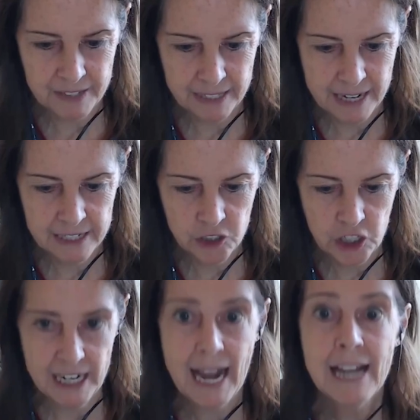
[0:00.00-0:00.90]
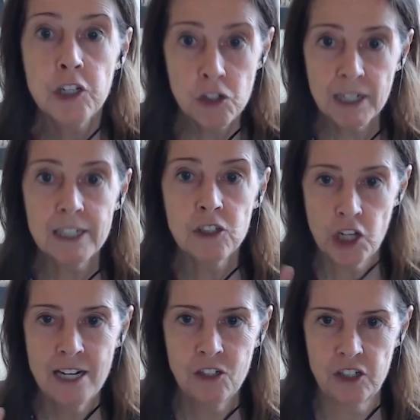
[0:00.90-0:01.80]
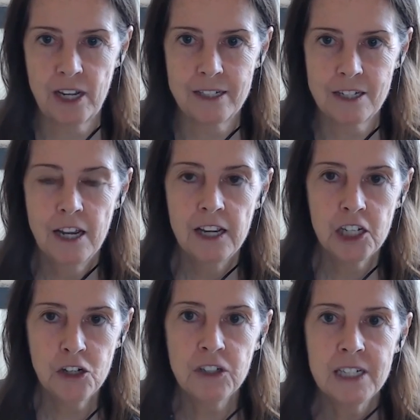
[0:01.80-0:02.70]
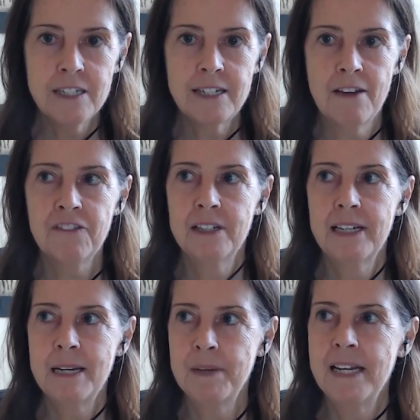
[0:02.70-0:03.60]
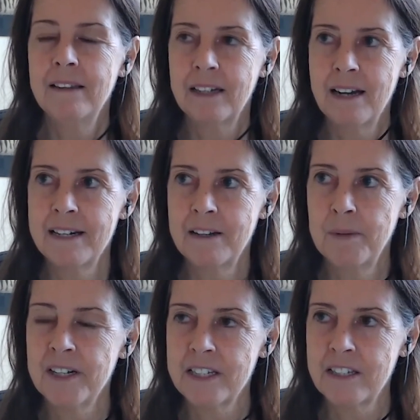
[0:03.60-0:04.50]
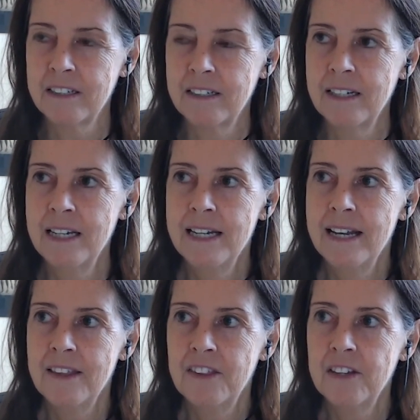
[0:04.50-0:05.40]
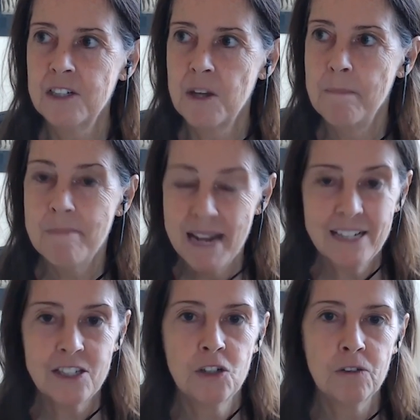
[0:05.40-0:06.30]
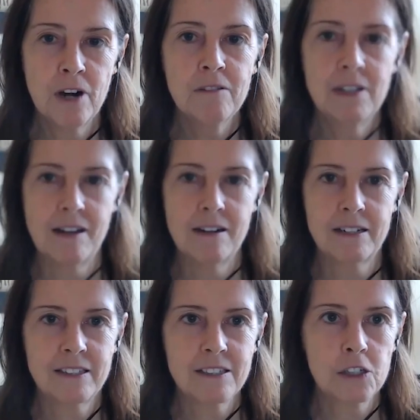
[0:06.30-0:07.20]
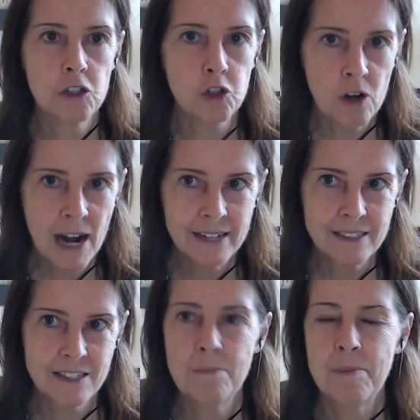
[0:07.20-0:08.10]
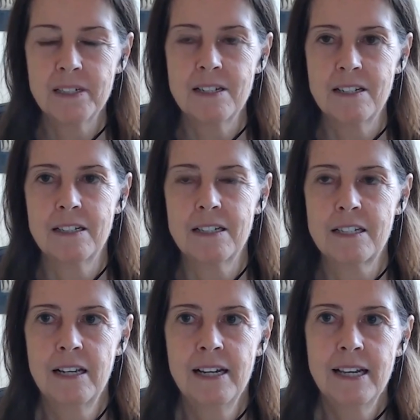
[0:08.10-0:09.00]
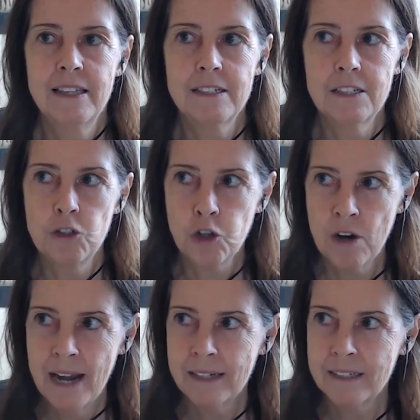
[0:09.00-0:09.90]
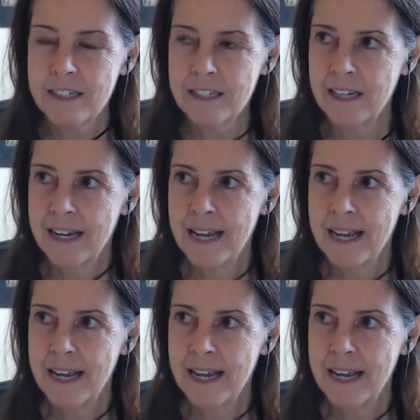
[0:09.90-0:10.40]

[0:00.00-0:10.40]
that energy. And you can change that. You can definitely be the kind of person that makes your own luck, that attracts abundance, that attracts